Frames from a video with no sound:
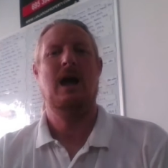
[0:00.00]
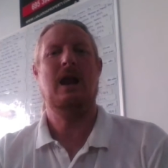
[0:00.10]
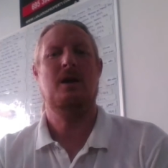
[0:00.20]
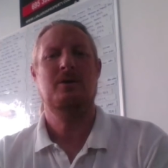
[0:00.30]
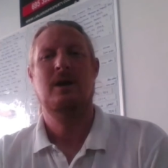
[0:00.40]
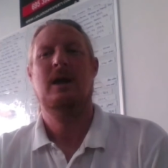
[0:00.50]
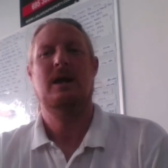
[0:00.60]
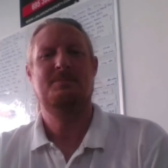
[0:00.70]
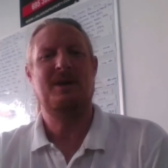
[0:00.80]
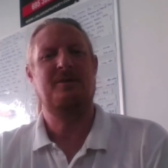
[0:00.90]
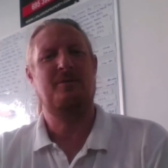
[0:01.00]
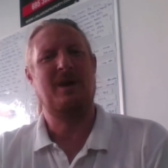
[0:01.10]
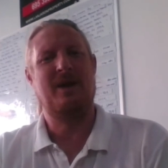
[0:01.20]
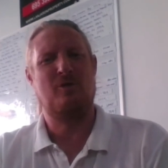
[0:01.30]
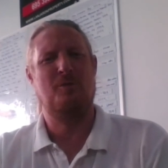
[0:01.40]
Hello, it's Matthew from
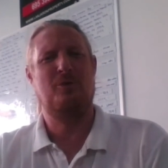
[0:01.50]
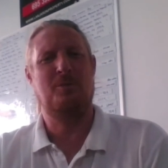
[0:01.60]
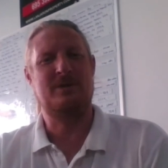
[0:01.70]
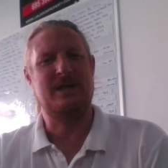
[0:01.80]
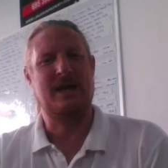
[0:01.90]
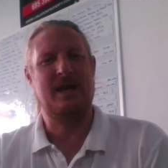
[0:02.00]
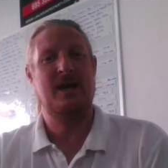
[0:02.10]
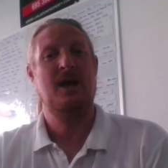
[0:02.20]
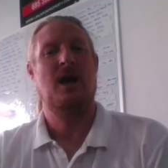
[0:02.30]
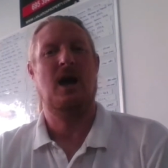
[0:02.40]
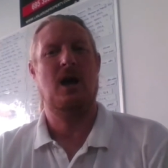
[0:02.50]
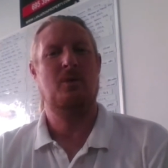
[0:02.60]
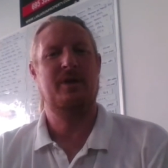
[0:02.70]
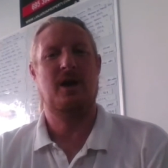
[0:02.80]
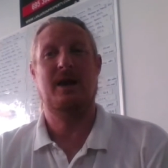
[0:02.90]
Lanjarón Property here
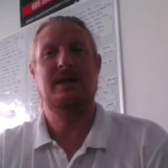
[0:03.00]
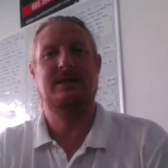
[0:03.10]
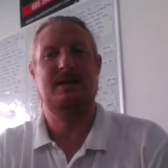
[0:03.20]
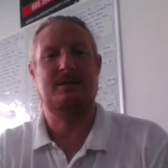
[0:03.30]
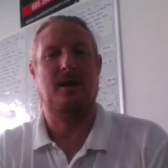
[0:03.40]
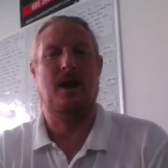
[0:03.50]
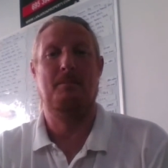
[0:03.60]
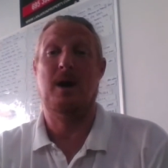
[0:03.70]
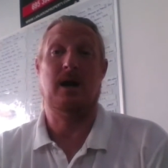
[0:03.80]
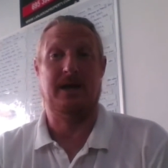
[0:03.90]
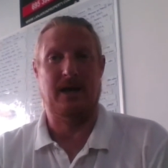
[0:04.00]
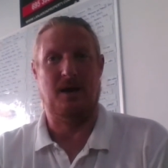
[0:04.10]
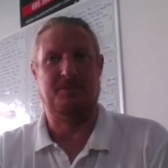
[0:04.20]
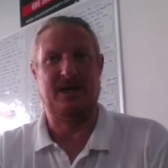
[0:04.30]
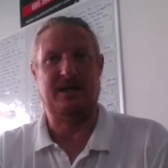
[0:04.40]
with our latest market
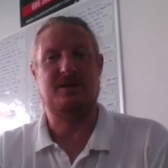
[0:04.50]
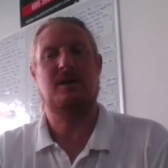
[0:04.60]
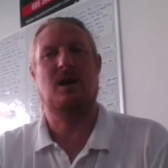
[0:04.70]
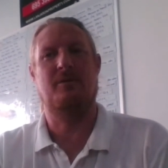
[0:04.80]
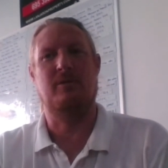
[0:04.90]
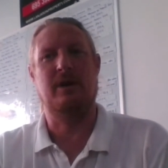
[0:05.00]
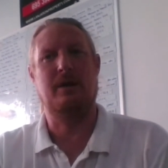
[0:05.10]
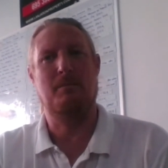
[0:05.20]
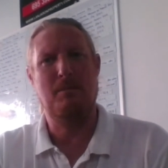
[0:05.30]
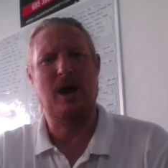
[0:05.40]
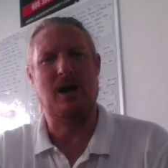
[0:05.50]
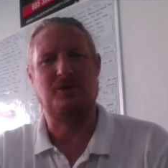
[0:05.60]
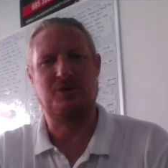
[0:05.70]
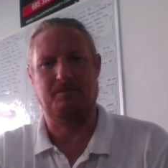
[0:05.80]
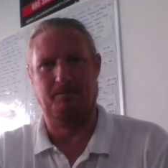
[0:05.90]
update covering
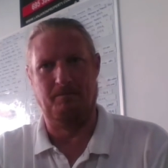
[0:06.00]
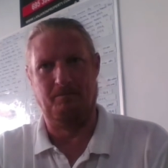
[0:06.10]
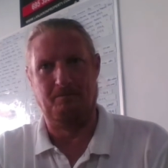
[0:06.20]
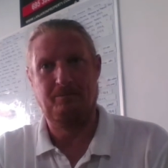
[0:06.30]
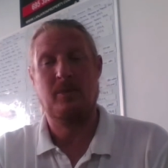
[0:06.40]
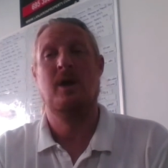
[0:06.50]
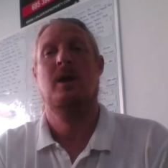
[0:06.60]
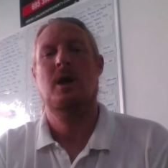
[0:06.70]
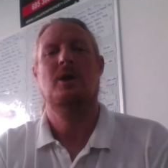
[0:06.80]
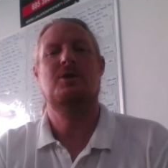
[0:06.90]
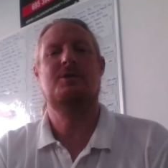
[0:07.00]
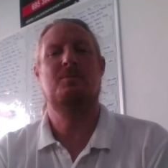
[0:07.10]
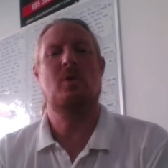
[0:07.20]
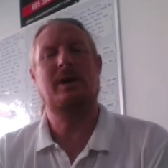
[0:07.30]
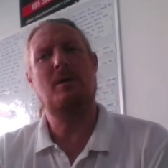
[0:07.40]
March.
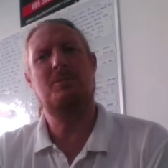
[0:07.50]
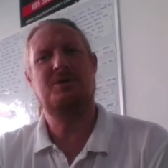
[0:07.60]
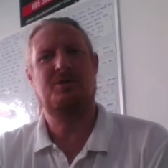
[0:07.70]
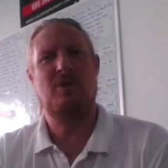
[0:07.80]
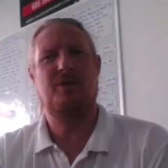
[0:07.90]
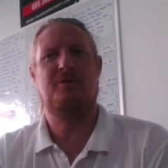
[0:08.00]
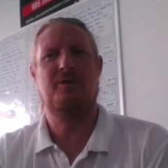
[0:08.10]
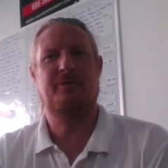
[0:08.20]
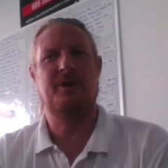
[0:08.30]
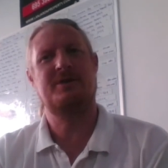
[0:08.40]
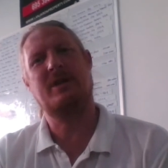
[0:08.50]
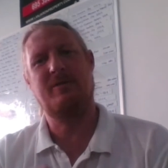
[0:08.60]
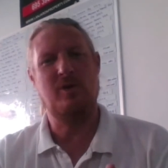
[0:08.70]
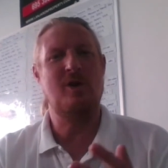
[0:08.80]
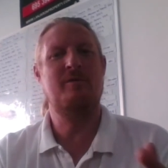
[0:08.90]
Some quick numbers to run through first to give
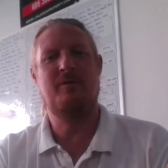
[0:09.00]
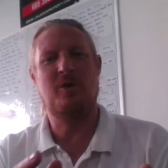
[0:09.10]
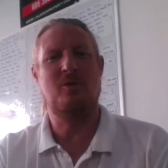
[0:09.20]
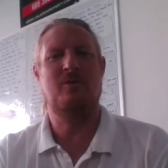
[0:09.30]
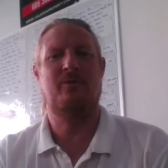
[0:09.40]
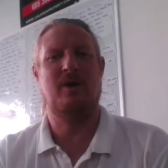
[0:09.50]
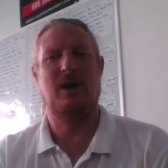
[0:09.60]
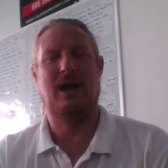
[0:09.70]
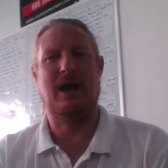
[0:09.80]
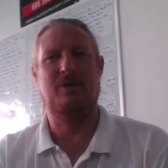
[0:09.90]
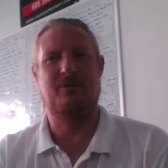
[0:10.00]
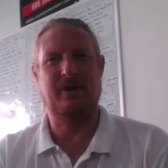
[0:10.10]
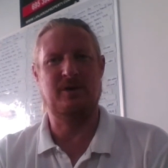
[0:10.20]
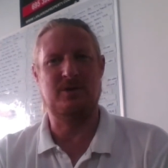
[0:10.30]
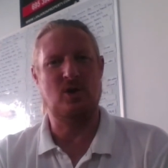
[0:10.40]
you an overview of how the
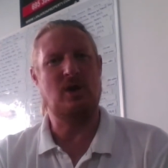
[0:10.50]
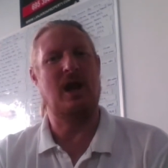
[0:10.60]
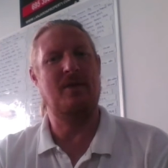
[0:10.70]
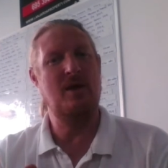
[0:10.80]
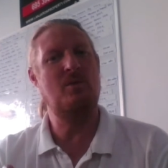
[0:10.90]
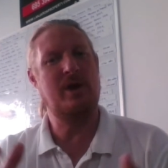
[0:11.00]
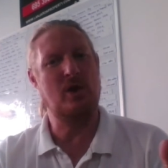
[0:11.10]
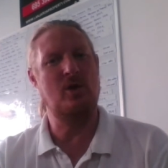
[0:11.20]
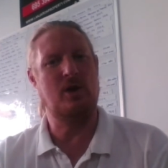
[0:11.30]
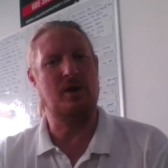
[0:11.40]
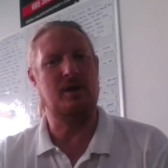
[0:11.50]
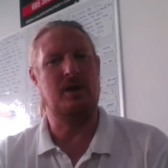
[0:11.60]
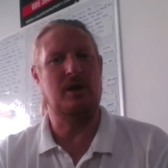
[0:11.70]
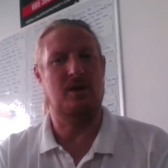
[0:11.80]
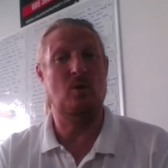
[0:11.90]
figures look, and then we can look at
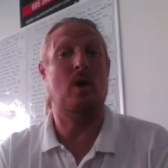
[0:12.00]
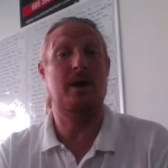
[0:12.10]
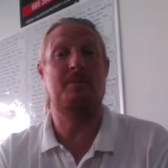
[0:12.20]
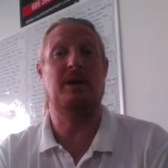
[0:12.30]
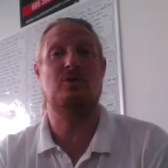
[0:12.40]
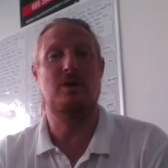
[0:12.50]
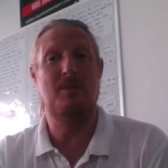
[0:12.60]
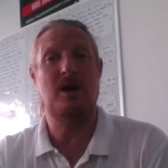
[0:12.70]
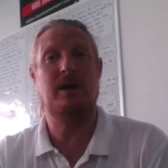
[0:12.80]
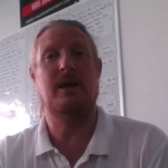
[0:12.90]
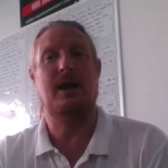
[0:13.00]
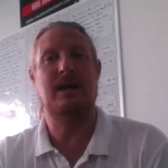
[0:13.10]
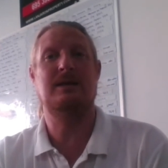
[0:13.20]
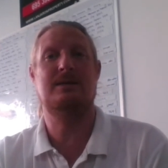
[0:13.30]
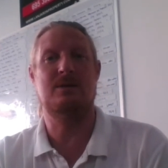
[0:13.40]
the wider picture in the market
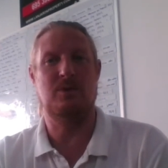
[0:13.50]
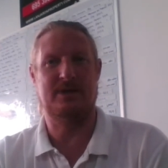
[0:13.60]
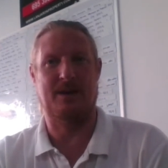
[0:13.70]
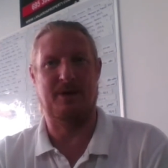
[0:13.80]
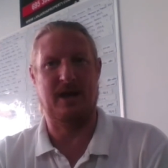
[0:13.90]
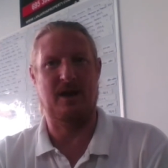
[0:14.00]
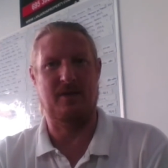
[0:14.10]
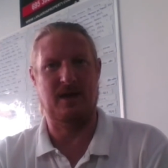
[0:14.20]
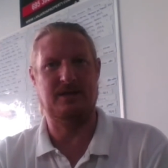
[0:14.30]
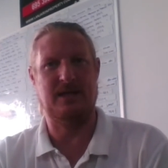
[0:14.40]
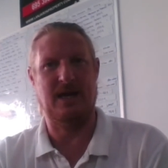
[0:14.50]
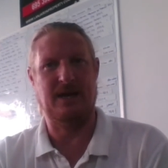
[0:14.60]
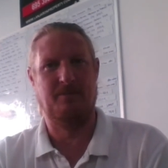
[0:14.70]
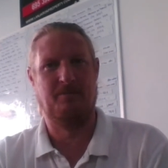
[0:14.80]
and see what's happening out there today.